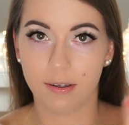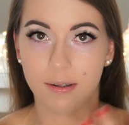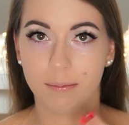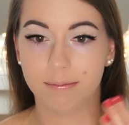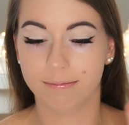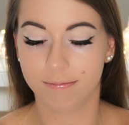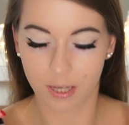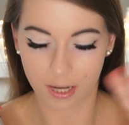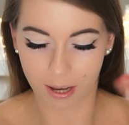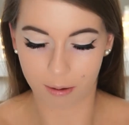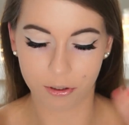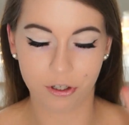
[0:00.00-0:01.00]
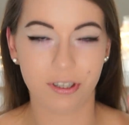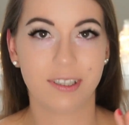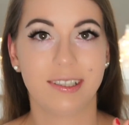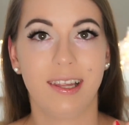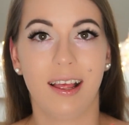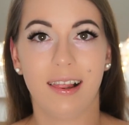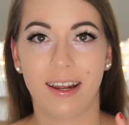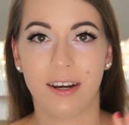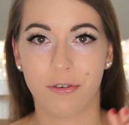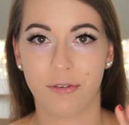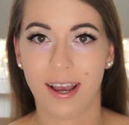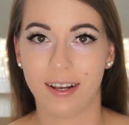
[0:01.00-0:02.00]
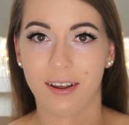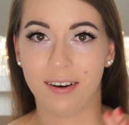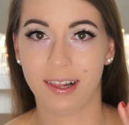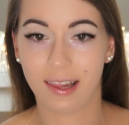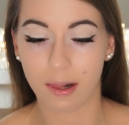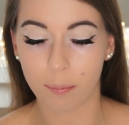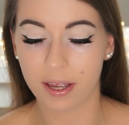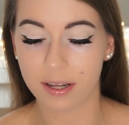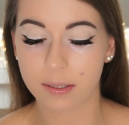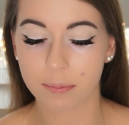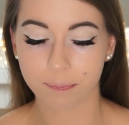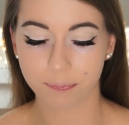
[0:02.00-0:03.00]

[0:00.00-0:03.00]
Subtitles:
I will just let it dry down a little bit.